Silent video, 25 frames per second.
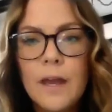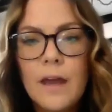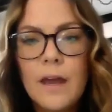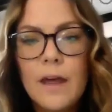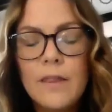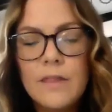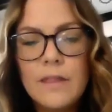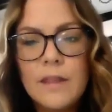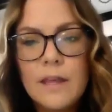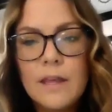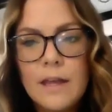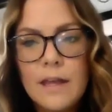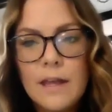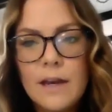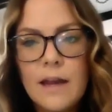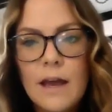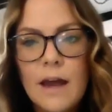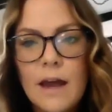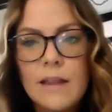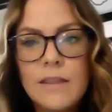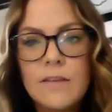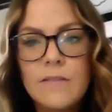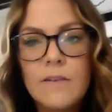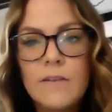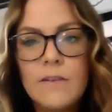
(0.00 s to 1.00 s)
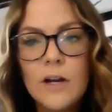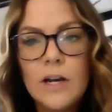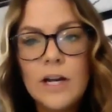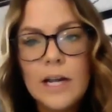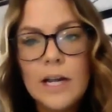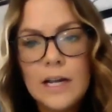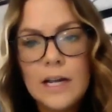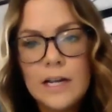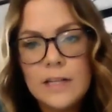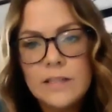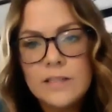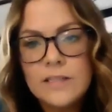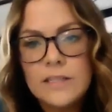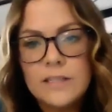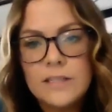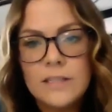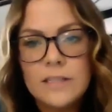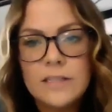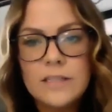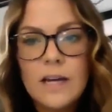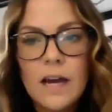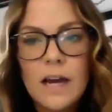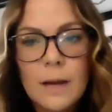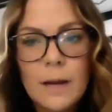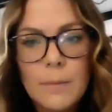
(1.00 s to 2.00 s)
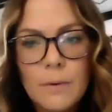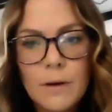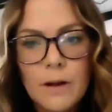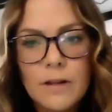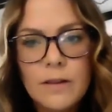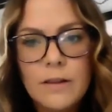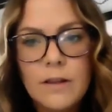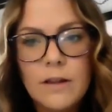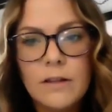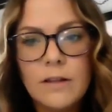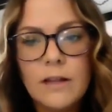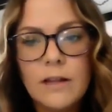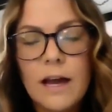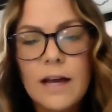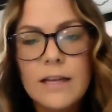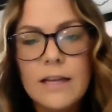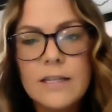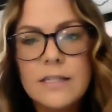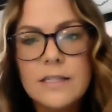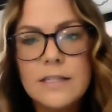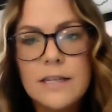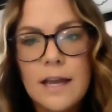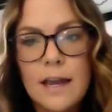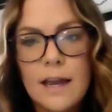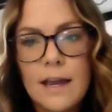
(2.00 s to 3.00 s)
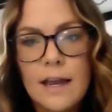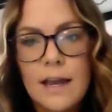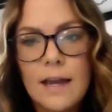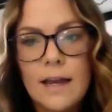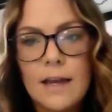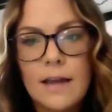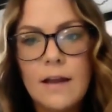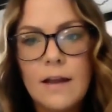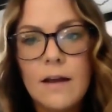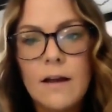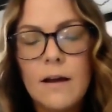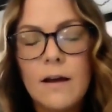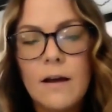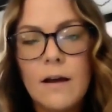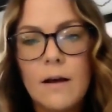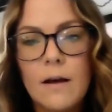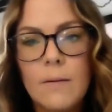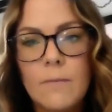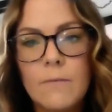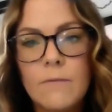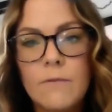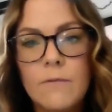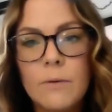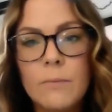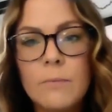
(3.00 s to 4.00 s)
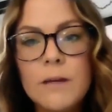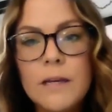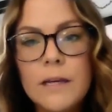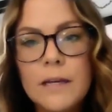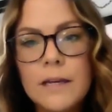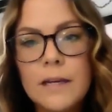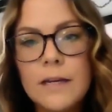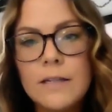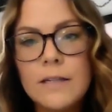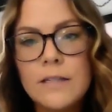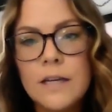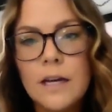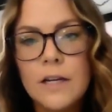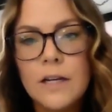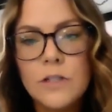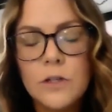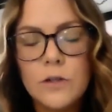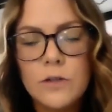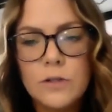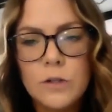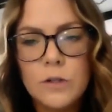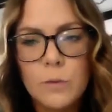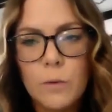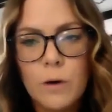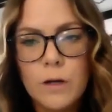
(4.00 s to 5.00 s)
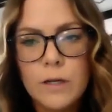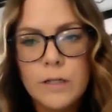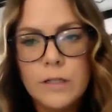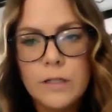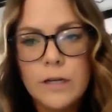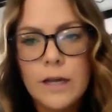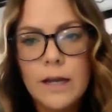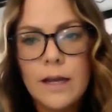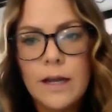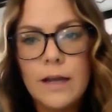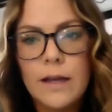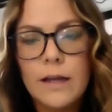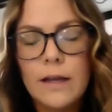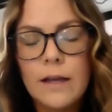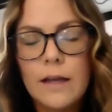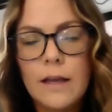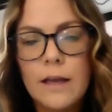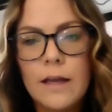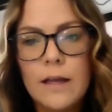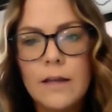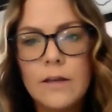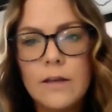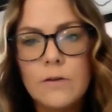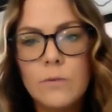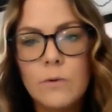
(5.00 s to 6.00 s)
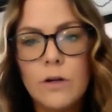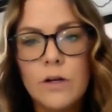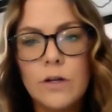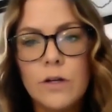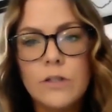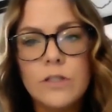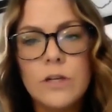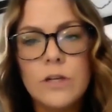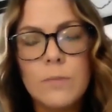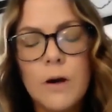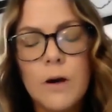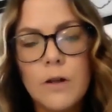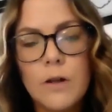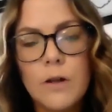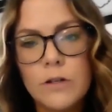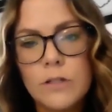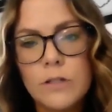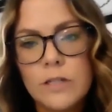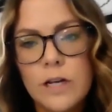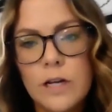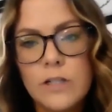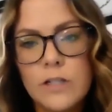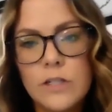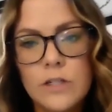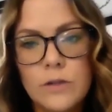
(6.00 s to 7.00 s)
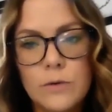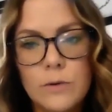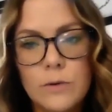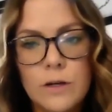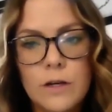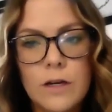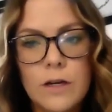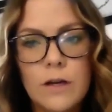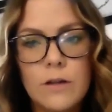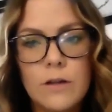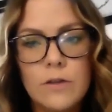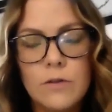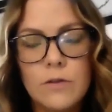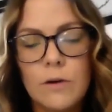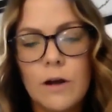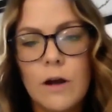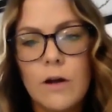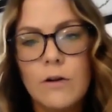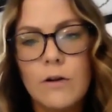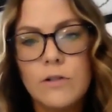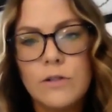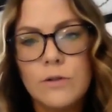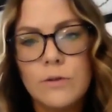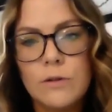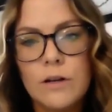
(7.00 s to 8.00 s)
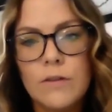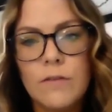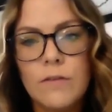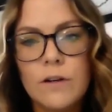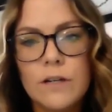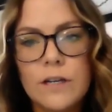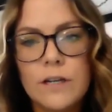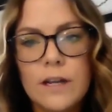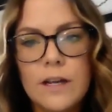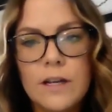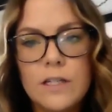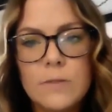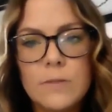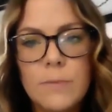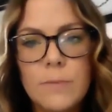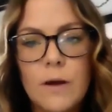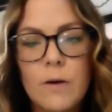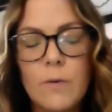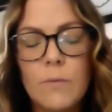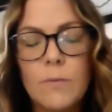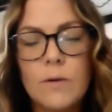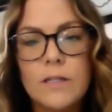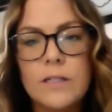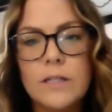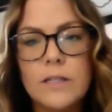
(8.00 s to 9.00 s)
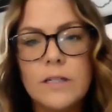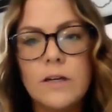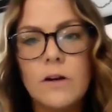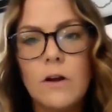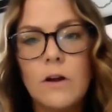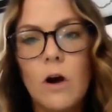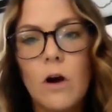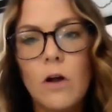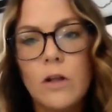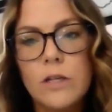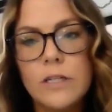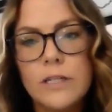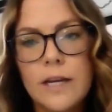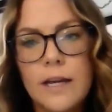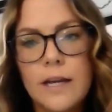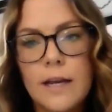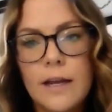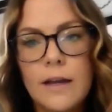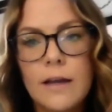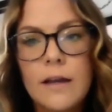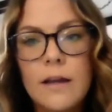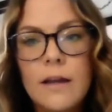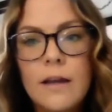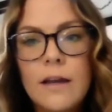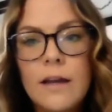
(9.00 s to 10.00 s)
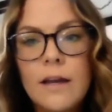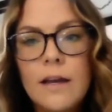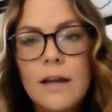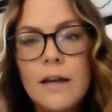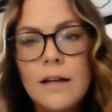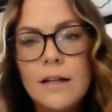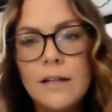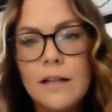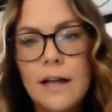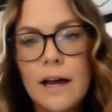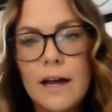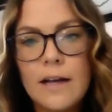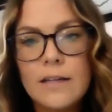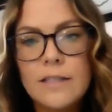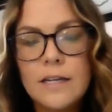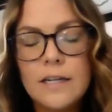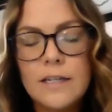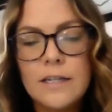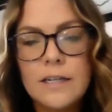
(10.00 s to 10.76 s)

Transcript: And then at the very end, since it's hybrid, the last day um, for me, because I chose a one day end where some others got to do it throughout two different days, but we did an all day class.